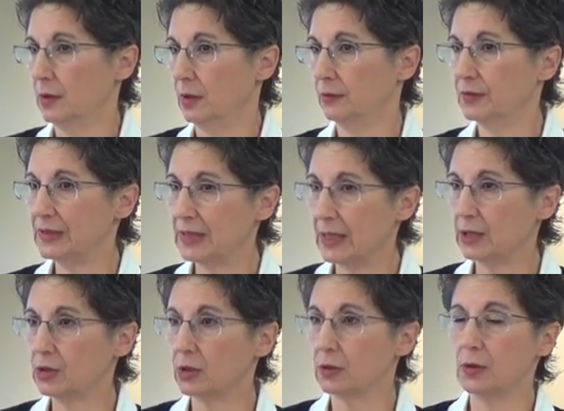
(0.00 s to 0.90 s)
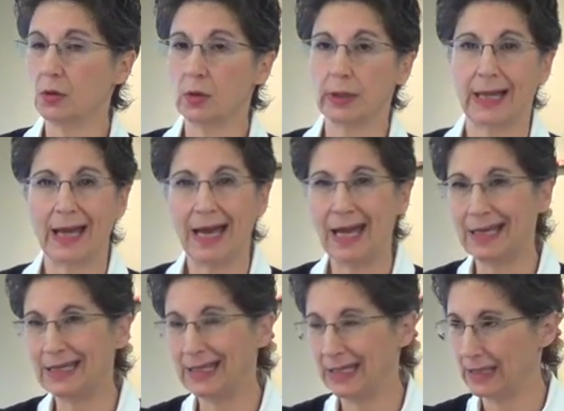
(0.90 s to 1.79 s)
of saying to the Lord,
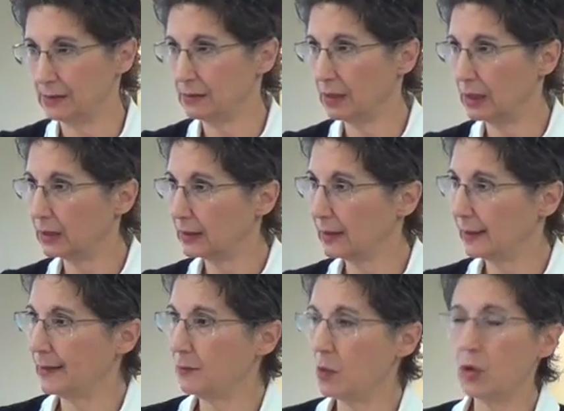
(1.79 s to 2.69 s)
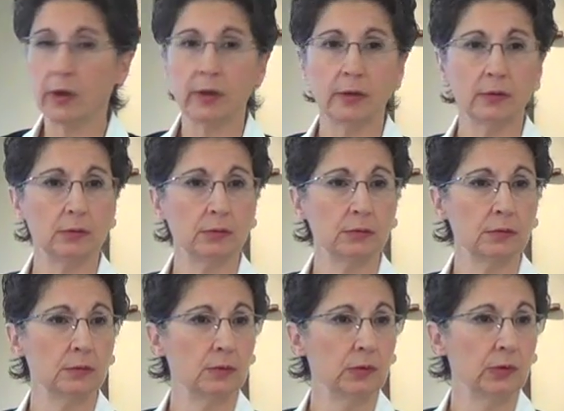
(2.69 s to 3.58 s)
I can't take it anymore.
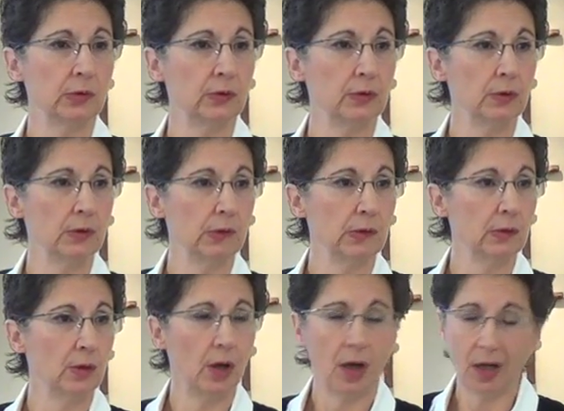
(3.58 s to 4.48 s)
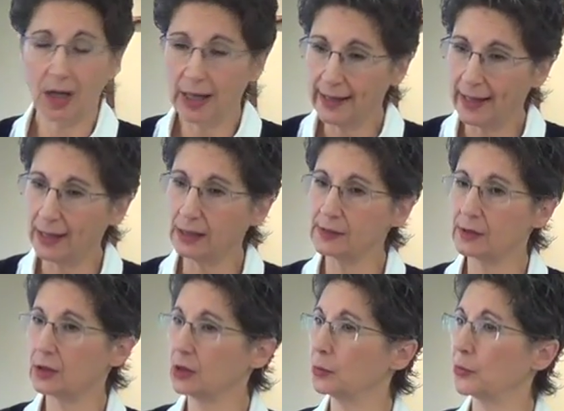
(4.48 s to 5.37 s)
All uh, hell
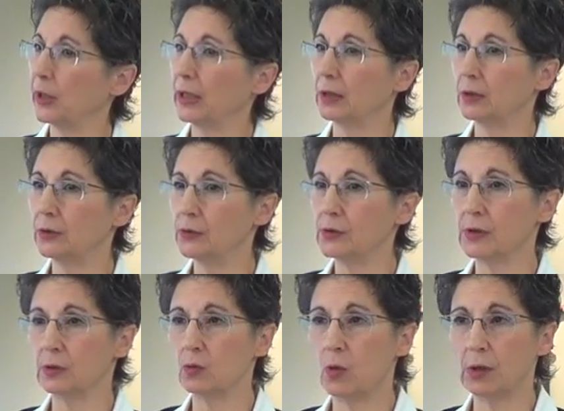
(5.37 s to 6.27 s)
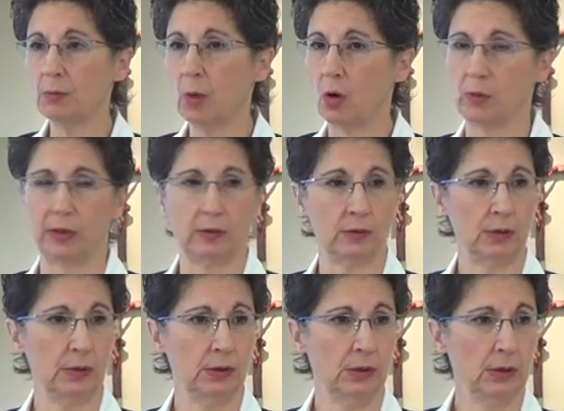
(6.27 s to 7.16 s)
is going to break loose in one moment.
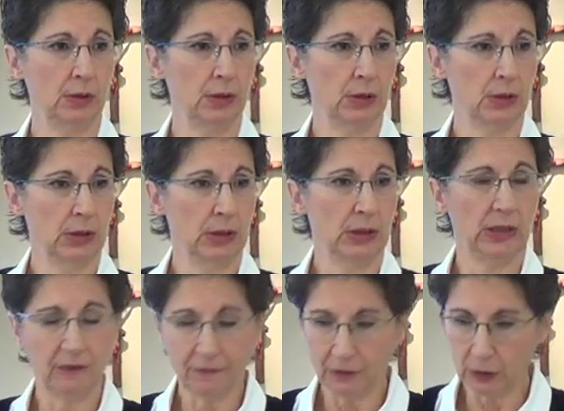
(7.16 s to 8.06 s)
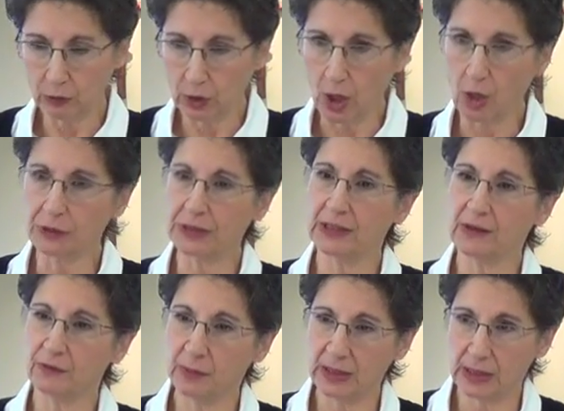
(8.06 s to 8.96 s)
If you don't
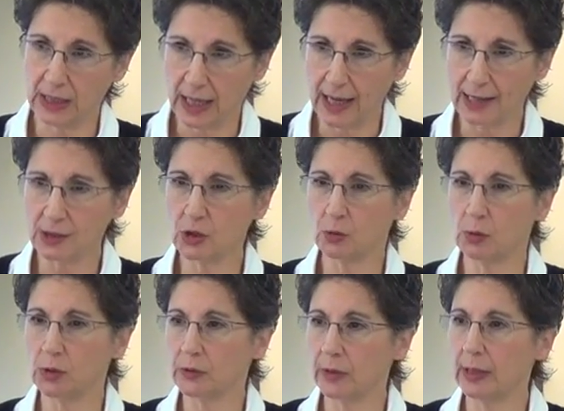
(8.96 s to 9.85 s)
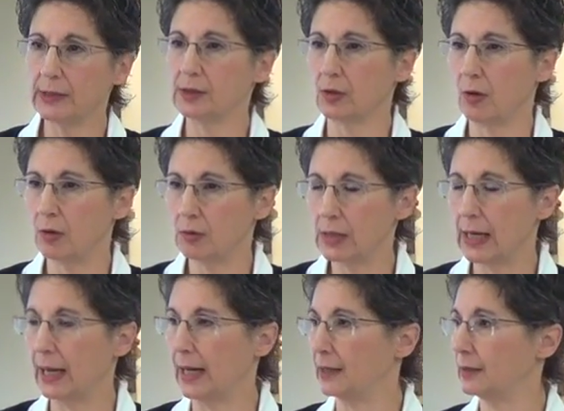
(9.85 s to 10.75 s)
give me the actual grace, O oh
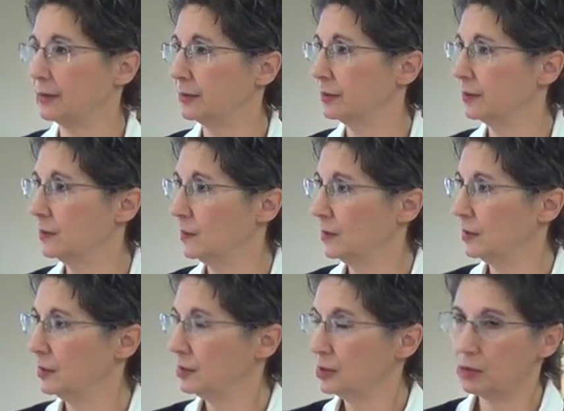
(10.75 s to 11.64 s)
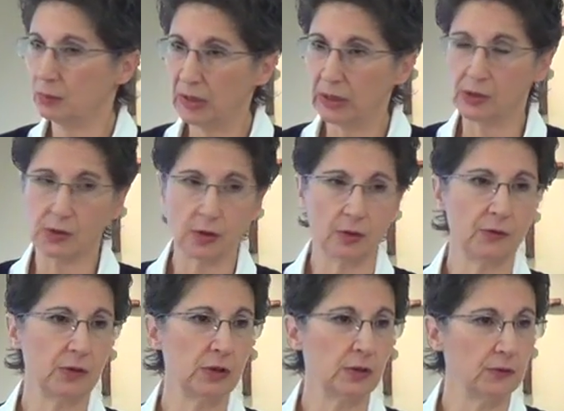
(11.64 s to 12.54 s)
God, to be a
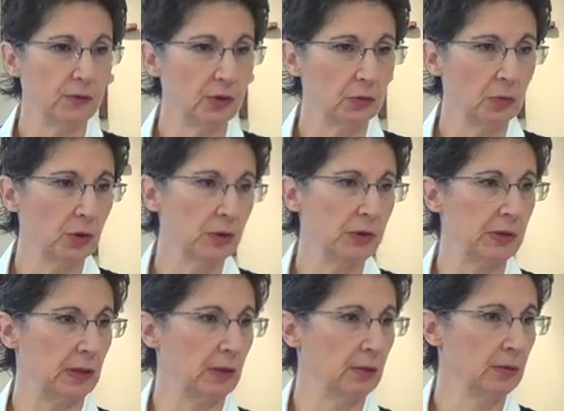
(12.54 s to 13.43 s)
servant of your mercy.